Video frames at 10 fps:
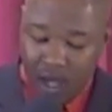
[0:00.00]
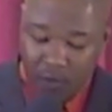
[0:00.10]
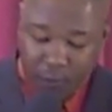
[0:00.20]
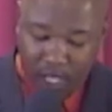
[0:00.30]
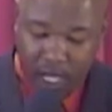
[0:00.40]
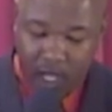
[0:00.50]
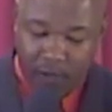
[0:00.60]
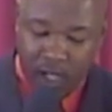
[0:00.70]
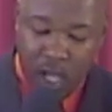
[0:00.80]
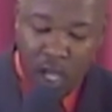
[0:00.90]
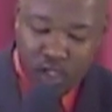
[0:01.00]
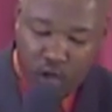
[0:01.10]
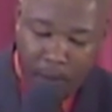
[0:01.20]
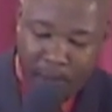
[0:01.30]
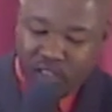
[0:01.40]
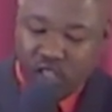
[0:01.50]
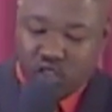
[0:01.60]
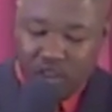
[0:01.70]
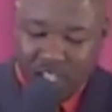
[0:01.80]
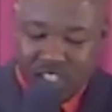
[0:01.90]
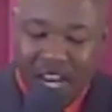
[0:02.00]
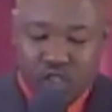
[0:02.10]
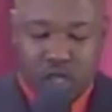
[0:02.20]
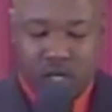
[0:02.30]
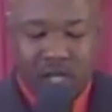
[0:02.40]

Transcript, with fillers: to forgive and some business transaction